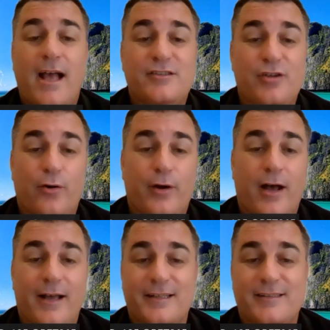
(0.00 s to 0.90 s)
So
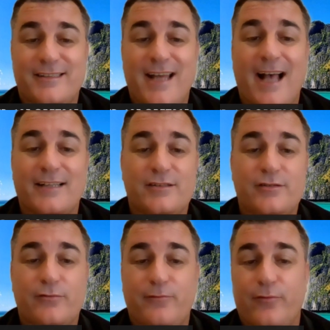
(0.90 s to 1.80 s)
his
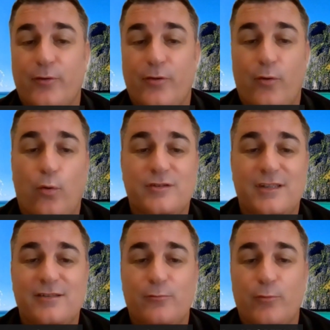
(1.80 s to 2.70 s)
stats for the whole
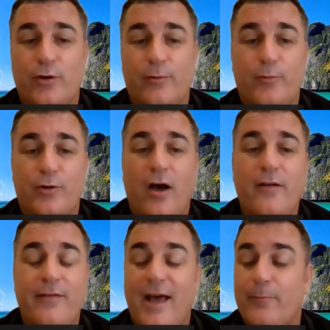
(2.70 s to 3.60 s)
season were
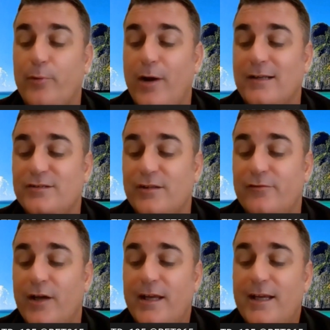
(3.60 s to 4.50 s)
not that
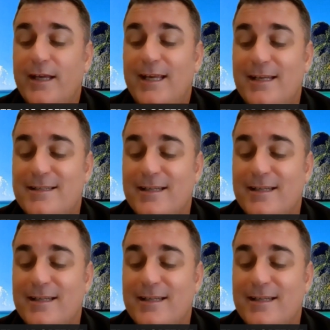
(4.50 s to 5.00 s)
impressive. He